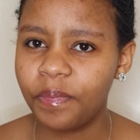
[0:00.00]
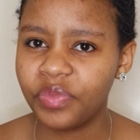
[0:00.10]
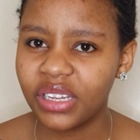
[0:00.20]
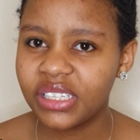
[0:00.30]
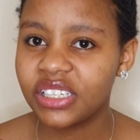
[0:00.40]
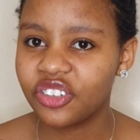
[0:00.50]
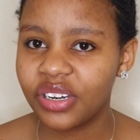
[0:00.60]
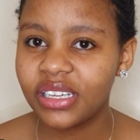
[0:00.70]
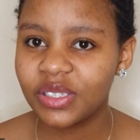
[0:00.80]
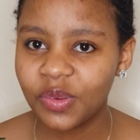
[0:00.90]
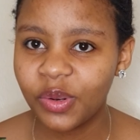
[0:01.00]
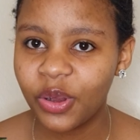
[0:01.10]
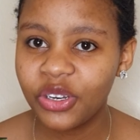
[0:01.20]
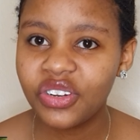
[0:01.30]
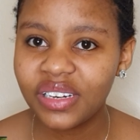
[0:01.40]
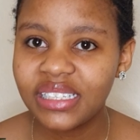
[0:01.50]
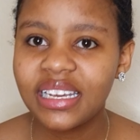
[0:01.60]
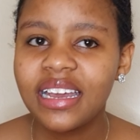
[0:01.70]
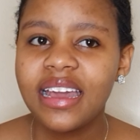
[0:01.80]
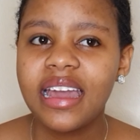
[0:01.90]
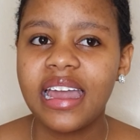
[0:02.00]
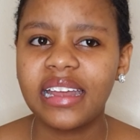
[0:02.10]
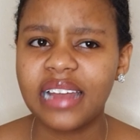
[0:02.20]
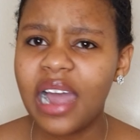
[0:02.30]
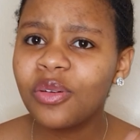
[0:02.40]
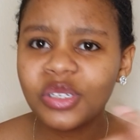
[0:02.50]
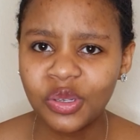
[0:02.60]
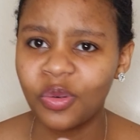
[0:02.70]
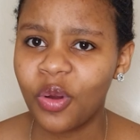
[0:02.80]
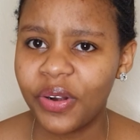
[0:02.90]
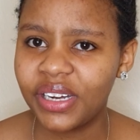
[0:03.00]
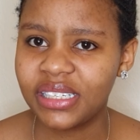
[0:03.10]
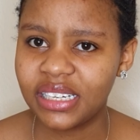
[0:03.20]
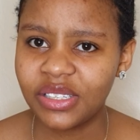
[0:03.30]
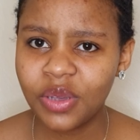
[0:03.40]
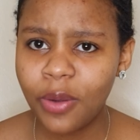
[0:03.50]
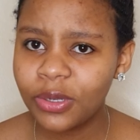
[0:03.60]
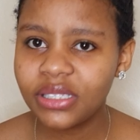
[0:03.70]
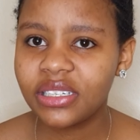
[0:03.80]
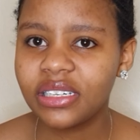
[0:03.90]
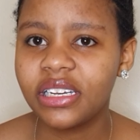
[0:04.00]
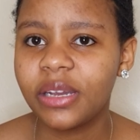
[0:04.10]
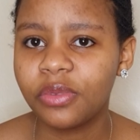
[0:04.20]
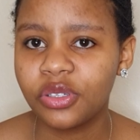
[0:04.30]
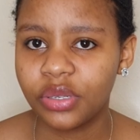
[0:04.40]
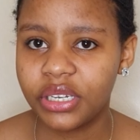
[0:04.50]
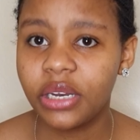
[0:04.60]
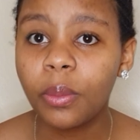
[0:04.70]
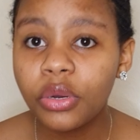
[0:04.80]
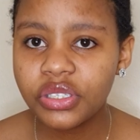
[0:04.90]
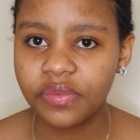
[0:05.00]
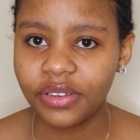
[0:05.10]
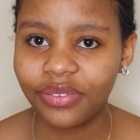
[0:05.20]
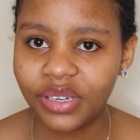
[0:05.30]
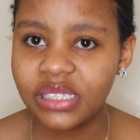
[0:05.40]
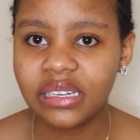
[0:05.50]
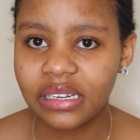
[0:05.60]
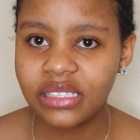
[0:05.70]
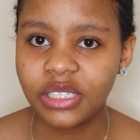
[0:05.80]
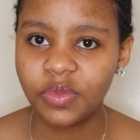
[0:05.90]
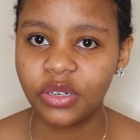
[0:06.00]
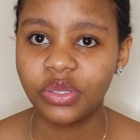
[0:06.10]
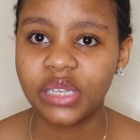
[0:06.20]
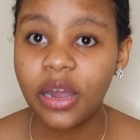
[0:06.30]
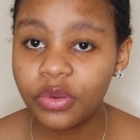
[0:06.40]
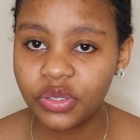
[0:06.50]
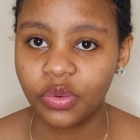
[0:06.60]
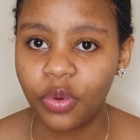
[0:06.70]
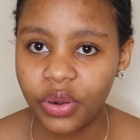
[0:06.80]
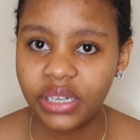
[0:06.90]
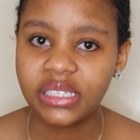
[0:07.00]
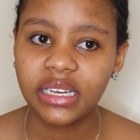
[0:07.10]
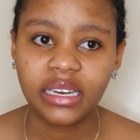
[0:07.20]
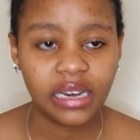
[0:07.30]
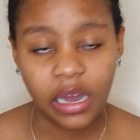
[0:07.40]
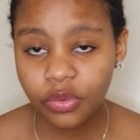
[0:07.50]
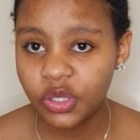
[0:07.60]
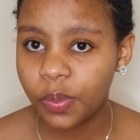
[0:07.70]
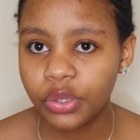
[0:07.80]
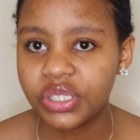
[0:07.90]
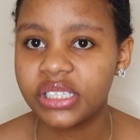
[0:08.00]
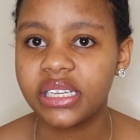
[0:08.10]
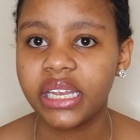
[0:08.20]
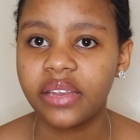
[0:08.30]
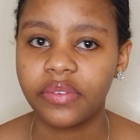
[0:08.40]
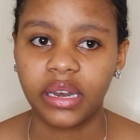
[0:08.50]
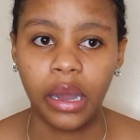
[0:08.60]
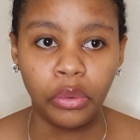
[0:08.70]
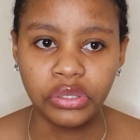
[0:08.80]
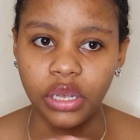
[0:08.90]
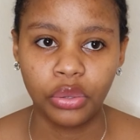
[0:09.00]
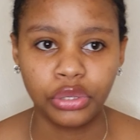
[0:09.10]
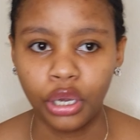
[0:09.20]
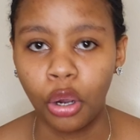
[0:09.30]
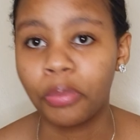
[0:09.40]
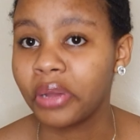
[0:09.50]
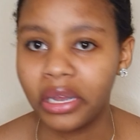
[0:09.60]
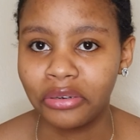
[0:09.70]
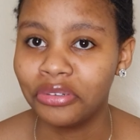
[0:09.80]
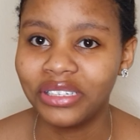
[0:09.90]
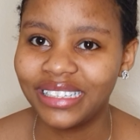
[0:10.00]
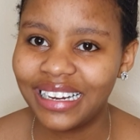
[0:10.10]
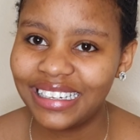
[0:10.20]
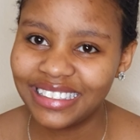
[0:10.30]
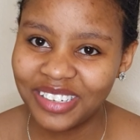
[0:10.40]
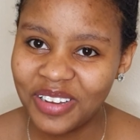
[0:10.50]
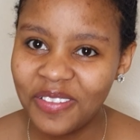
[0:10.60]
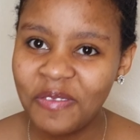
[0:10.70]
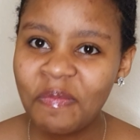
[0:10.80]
nursing training school contract, and I was on quarantine, so I wasn't really able to attend most of the first classes because I was on quarantine and I was positive, and I was out there hoping I don't die, you know.